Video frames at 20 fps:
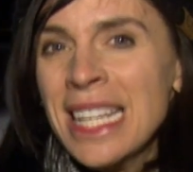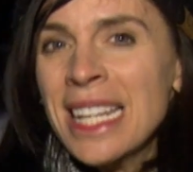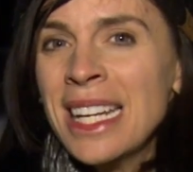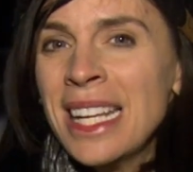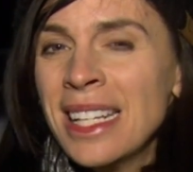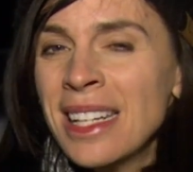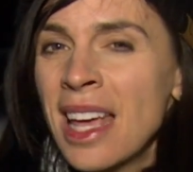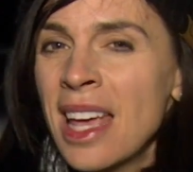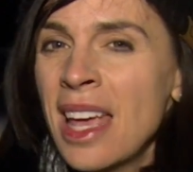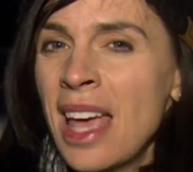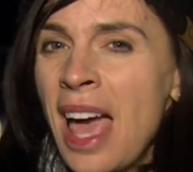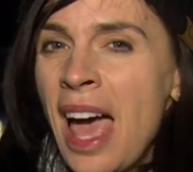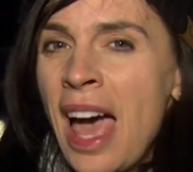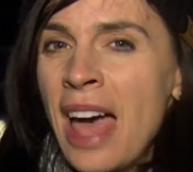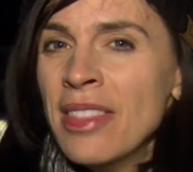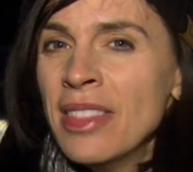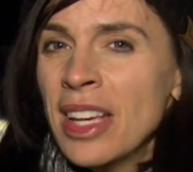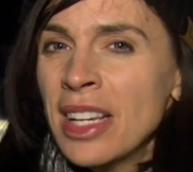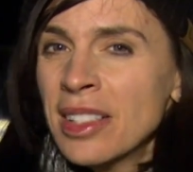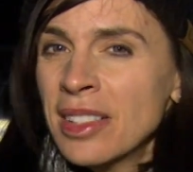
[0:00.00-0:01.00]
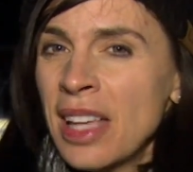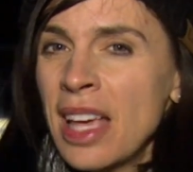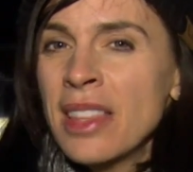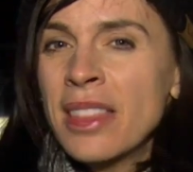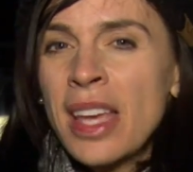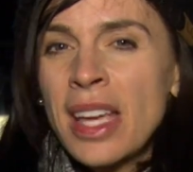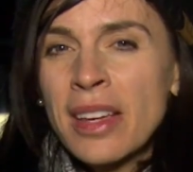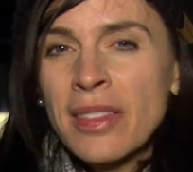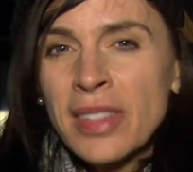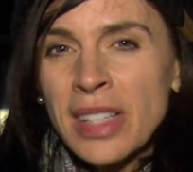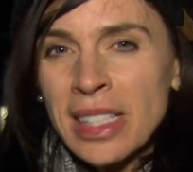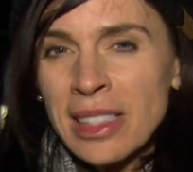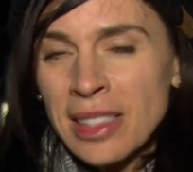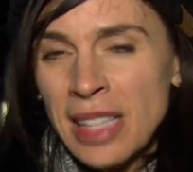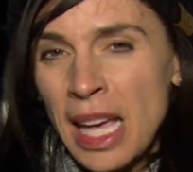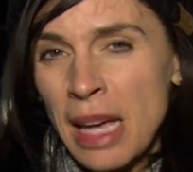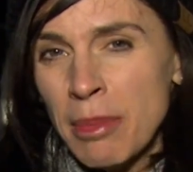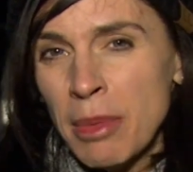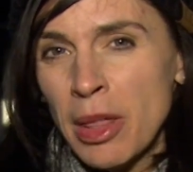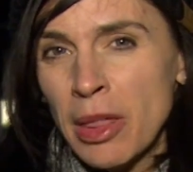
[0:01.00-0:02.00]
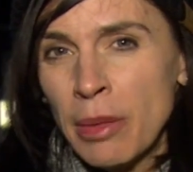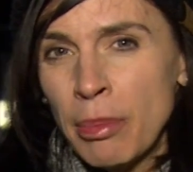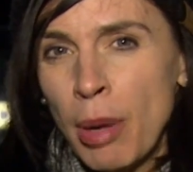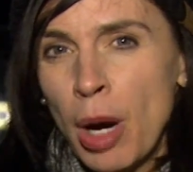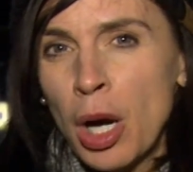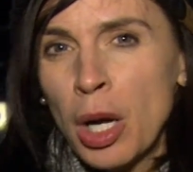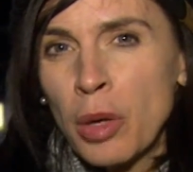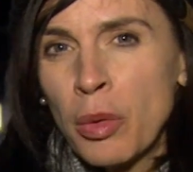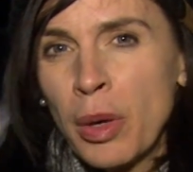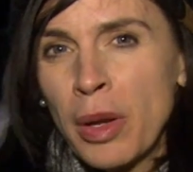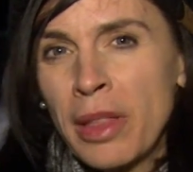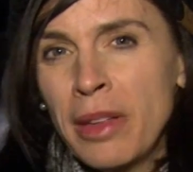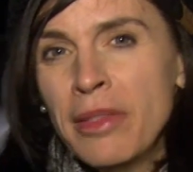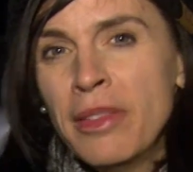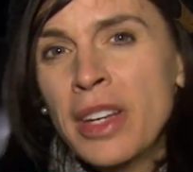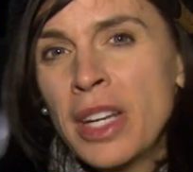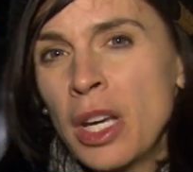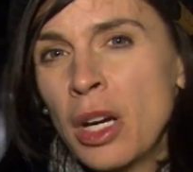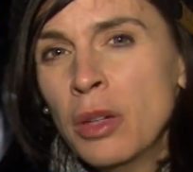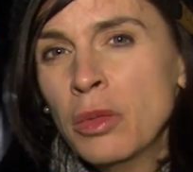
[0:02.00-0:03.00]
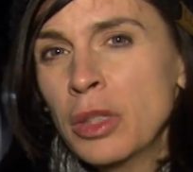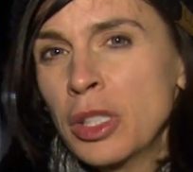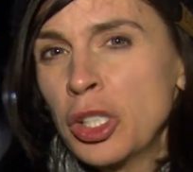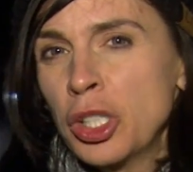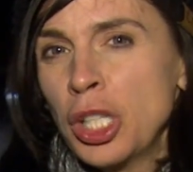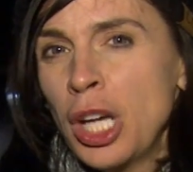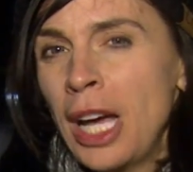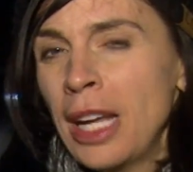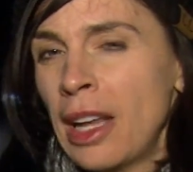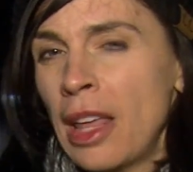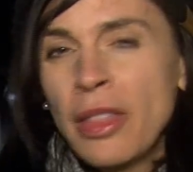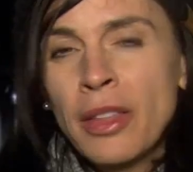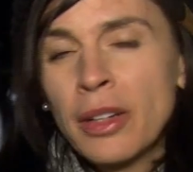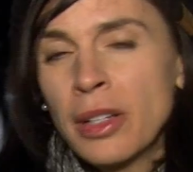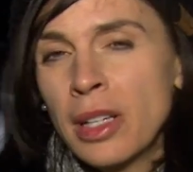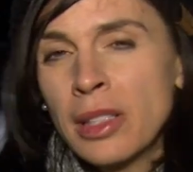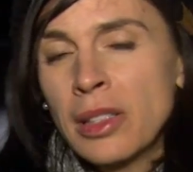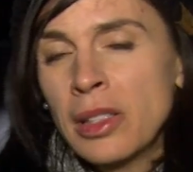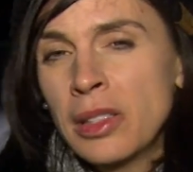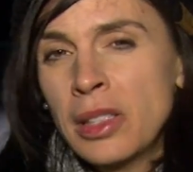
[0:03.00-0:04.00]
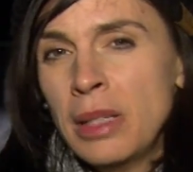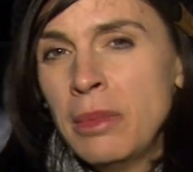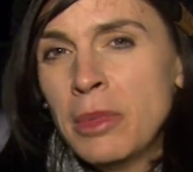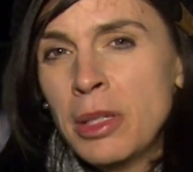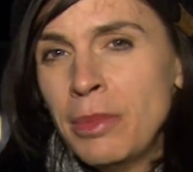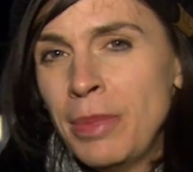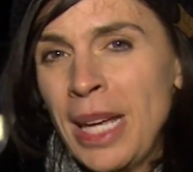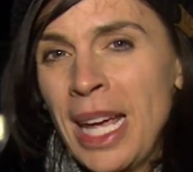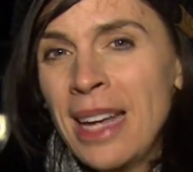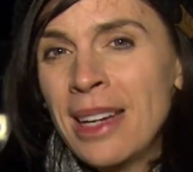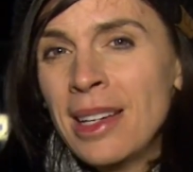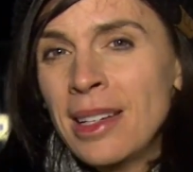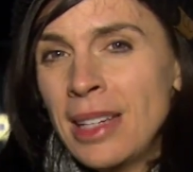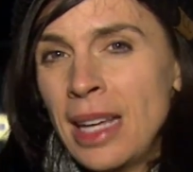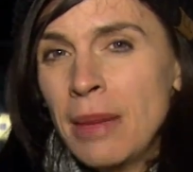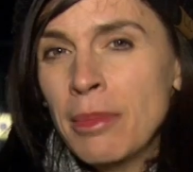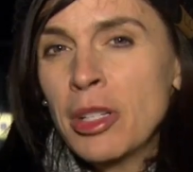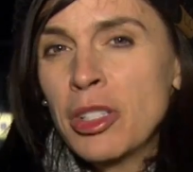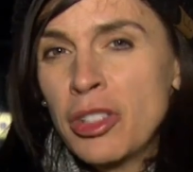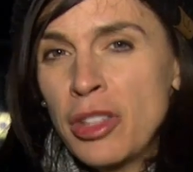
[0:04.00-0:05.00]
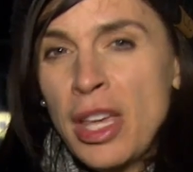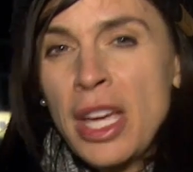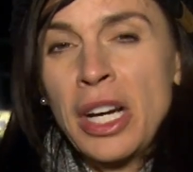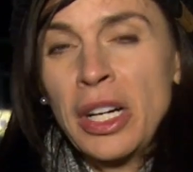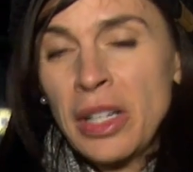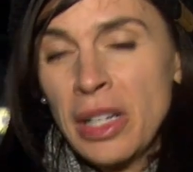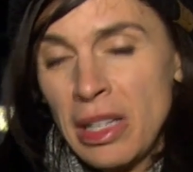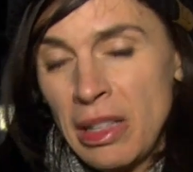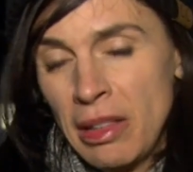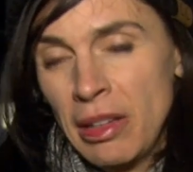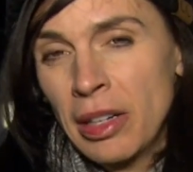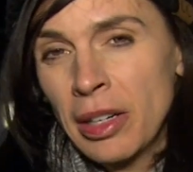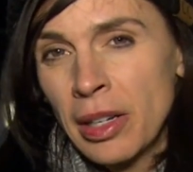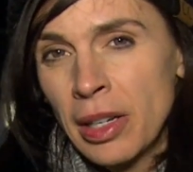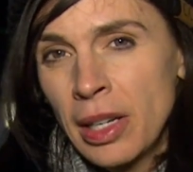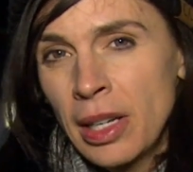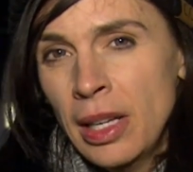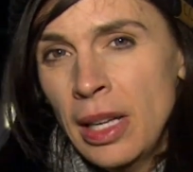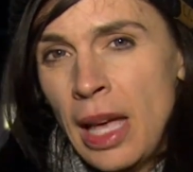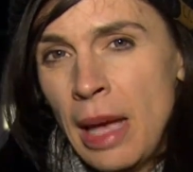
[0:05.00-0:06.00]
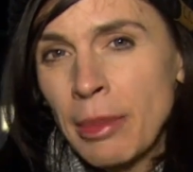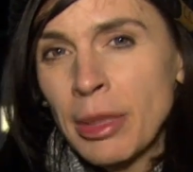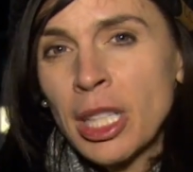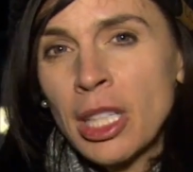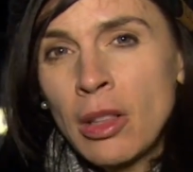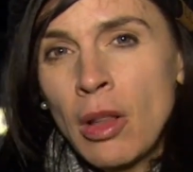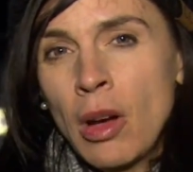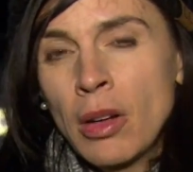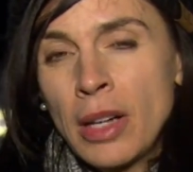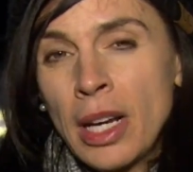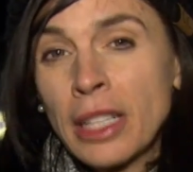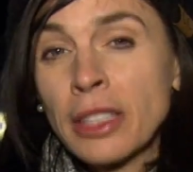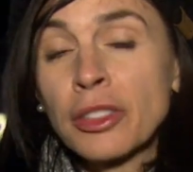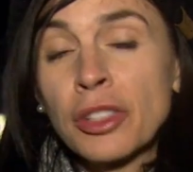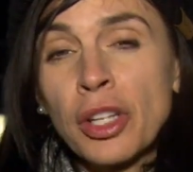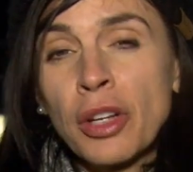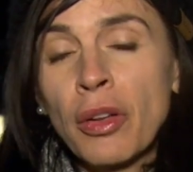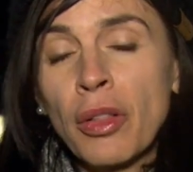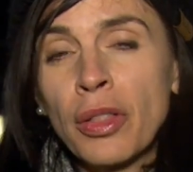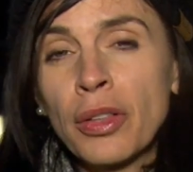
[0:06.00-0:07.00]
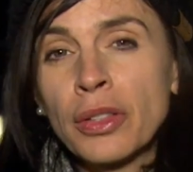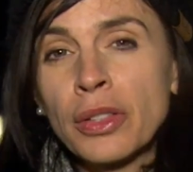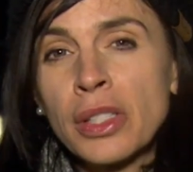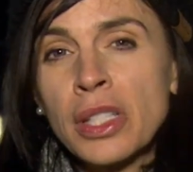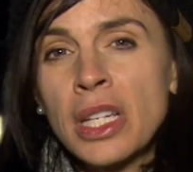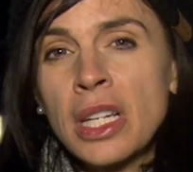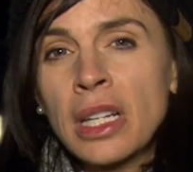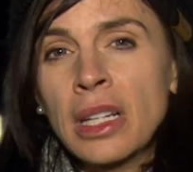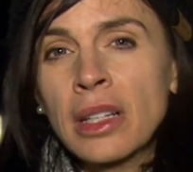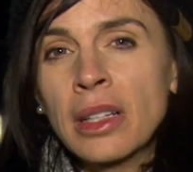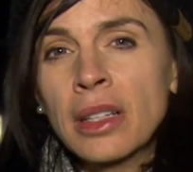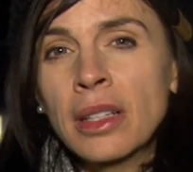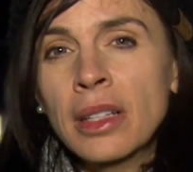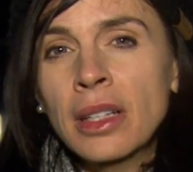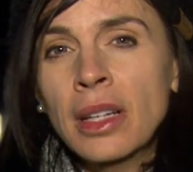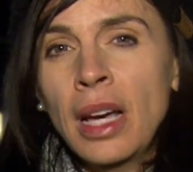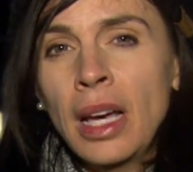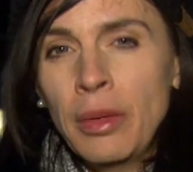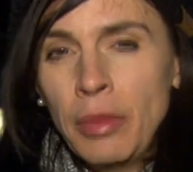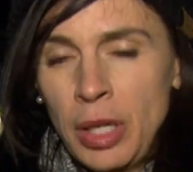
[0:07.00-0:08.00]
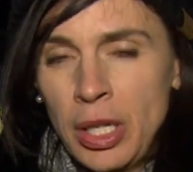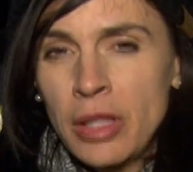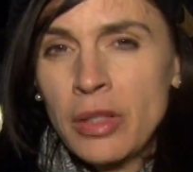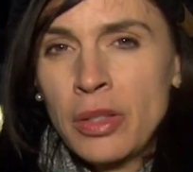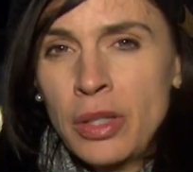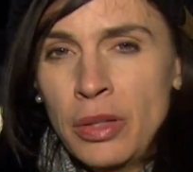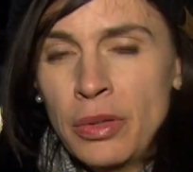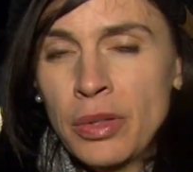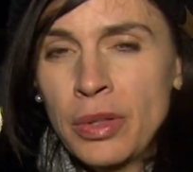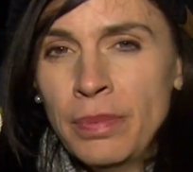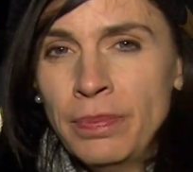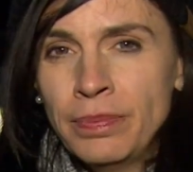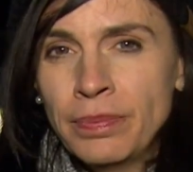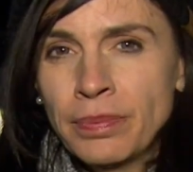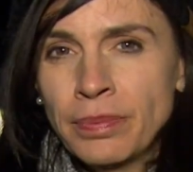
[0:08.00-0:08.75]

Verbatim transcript: in it, and they say they have examined the park where the video was shot, and there doesn't seem to be any damage there either. Emily Longnecker, Channel 13, Eyewitness News.